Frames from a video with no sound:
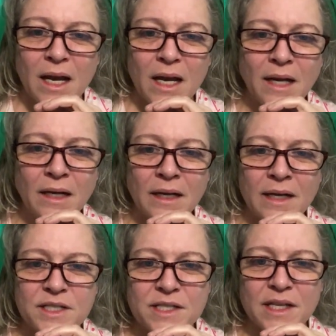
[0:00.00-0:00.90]

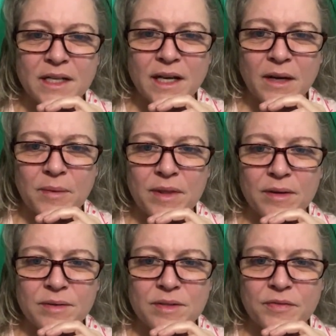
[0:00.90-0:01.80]
I just cannot with
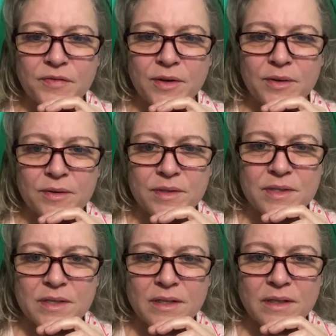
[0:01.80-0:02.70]
those
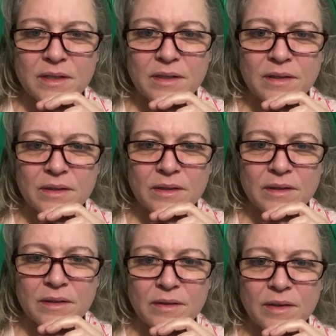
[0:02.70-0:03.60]
folks
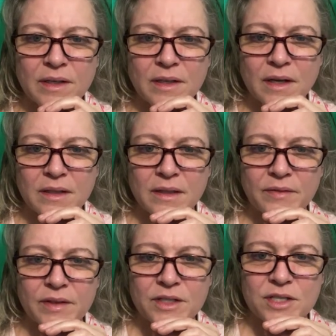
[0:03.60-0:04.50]
who cannot
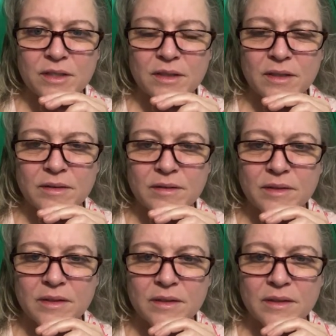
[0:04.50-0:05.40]
leave Ish alone.